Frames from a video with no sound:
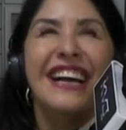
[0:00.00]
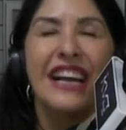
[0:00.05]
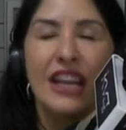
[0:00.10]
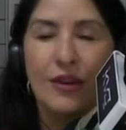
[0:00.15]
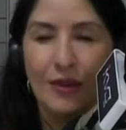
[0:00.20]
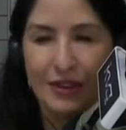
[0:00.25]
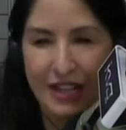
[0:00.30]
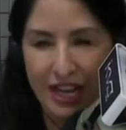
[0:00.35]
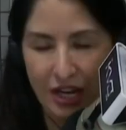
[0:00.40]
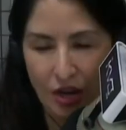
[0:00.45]
You
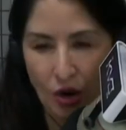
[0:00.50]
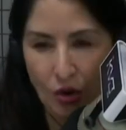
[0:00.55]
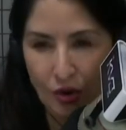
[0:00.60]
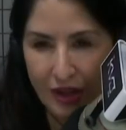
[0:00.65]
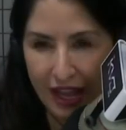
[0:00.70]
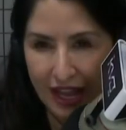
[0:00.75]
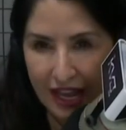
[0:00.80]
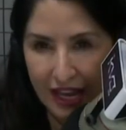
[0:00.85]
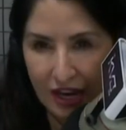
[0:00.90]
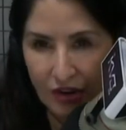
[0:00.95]
want that
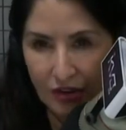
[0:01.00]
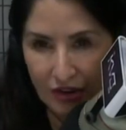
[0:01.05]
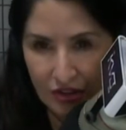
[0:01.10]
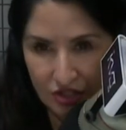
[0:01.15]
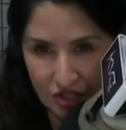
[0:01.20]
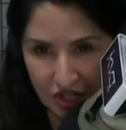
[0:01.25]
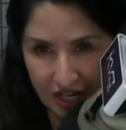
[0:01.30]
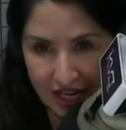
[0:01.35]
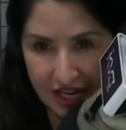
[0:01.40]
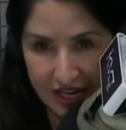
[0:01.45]
cocaine grilled
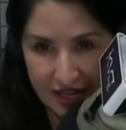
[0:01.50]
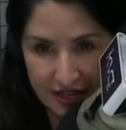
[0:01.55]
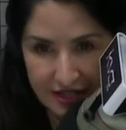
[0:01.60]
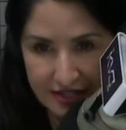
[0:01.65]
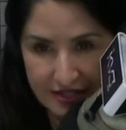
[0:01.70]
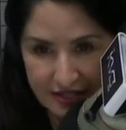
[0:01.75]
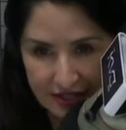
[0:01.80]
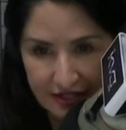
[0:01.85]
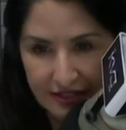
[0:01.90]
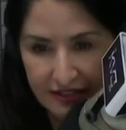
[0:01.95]

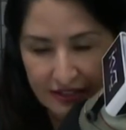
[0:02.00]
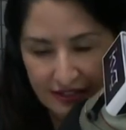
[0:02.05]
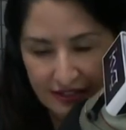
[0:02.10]
cheese?